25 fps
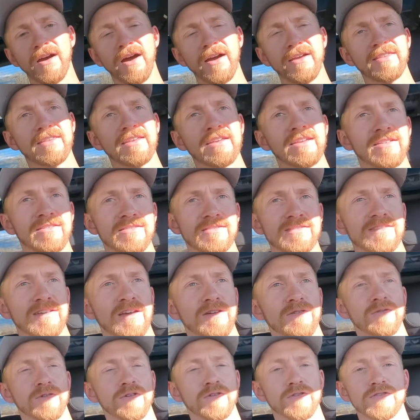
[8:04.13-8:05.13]
I think
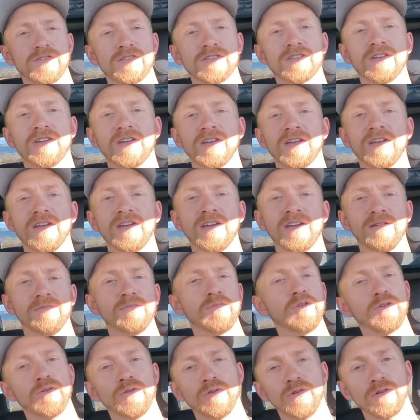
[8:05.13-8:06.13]
sunroofs,
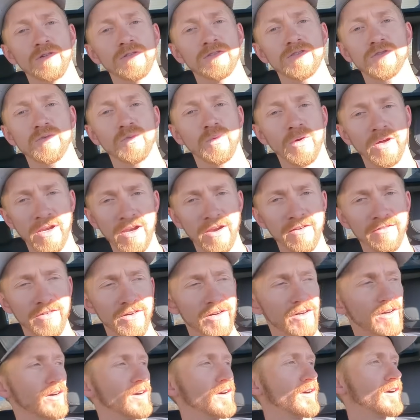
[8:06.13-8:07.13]
moonroofs,
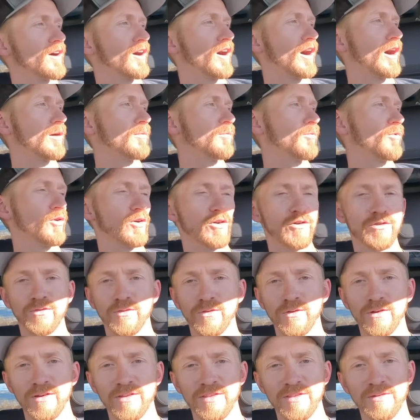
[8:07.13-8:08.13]
whatever, are more
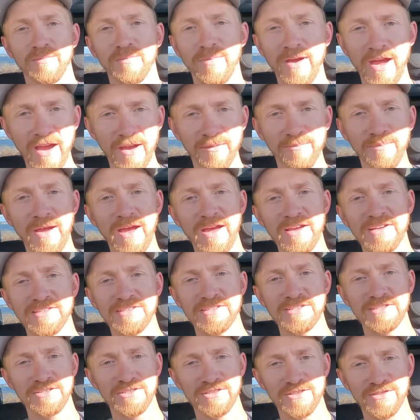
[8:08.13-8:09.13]
for the back
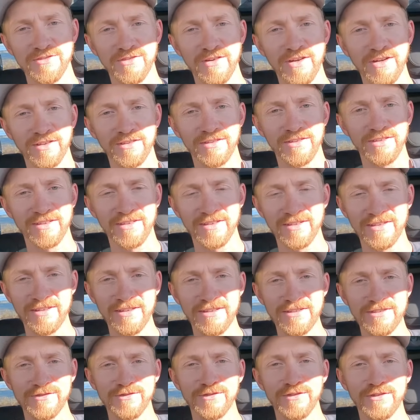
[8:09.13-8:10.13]
passengers, frankly, than it
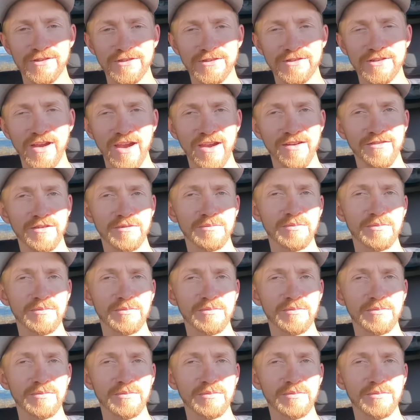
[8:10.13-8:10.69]
is for the driver.